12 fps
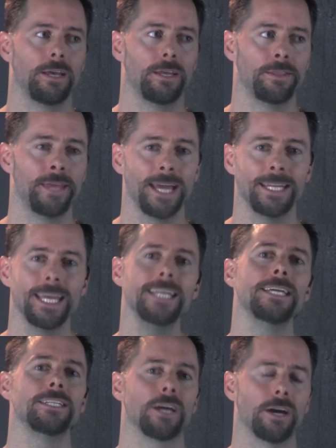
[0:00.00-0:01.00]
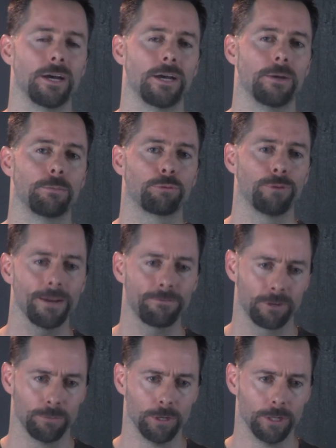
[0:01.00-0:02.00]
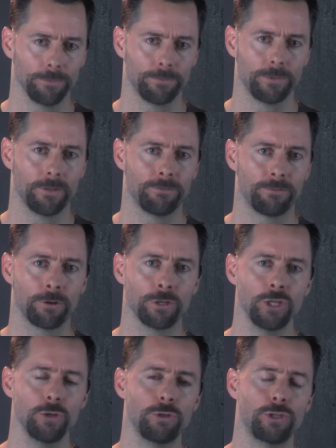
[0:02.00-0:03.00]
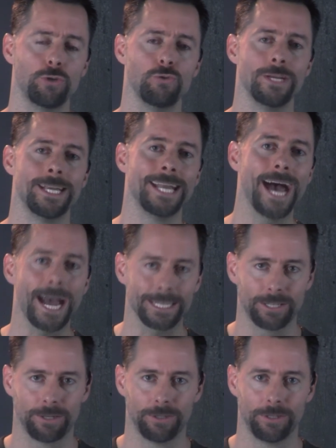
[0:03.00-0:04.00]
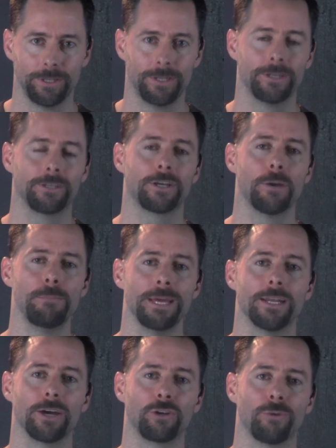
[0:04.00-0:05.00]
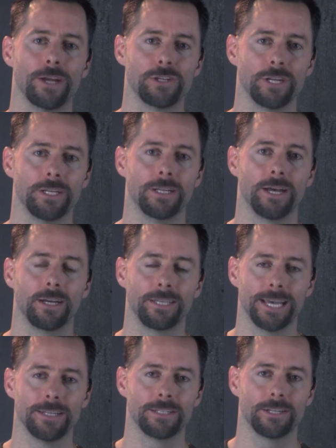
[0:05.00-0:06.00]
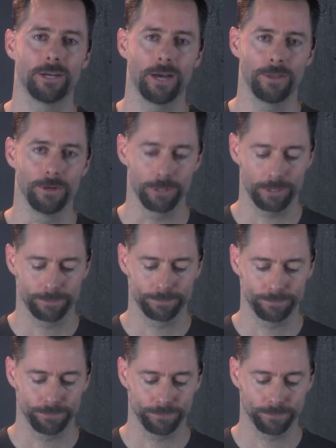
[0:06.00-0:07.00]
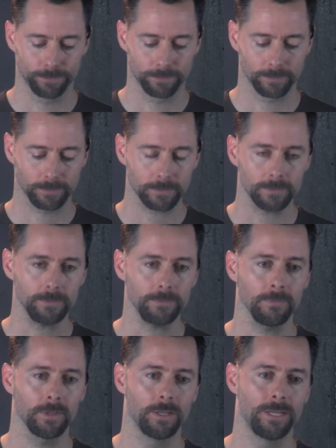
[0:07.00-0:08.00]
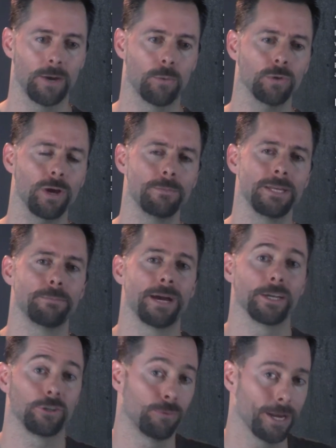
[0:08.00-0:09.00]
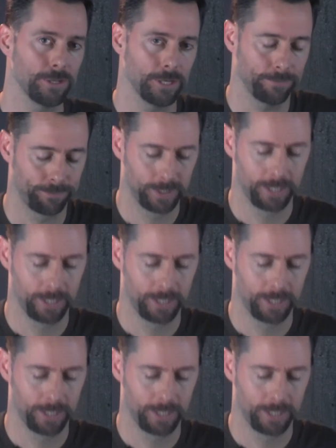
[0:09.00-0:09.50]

then it is preferable for you to not commit aggression against others. Now, what do I mean by aggression?